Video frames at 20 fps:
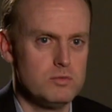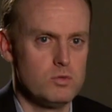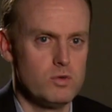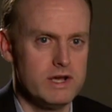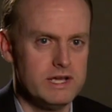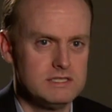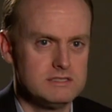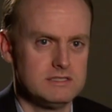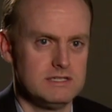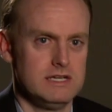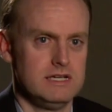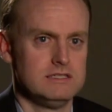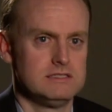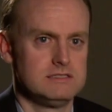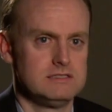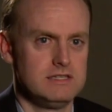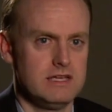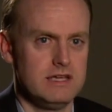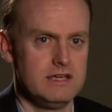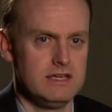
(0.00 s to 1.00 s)

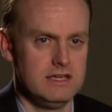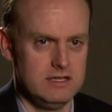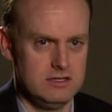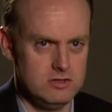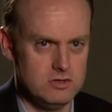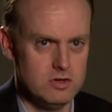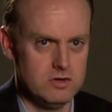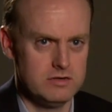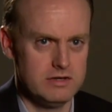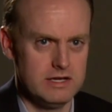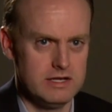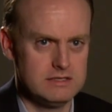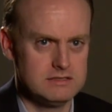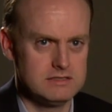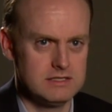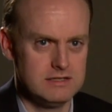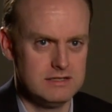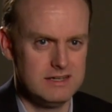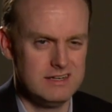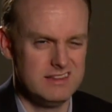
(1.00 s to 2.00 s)
Mueses de
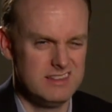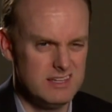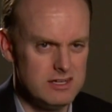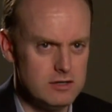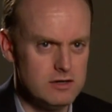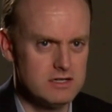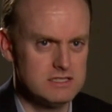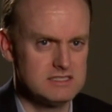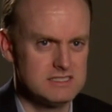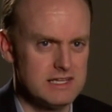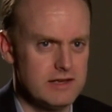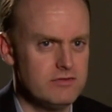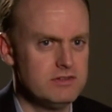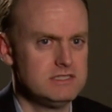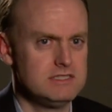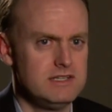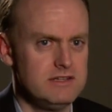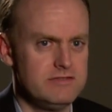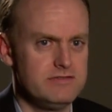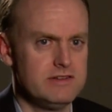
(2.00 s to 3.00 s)
Quiñones, and in the year
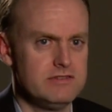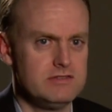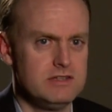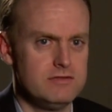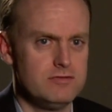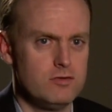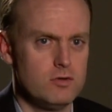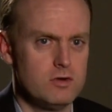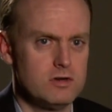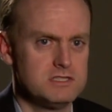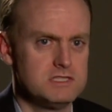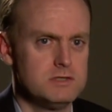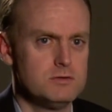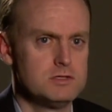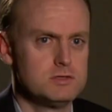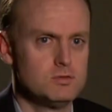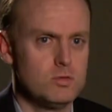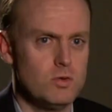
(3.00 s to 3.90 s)
1754, she was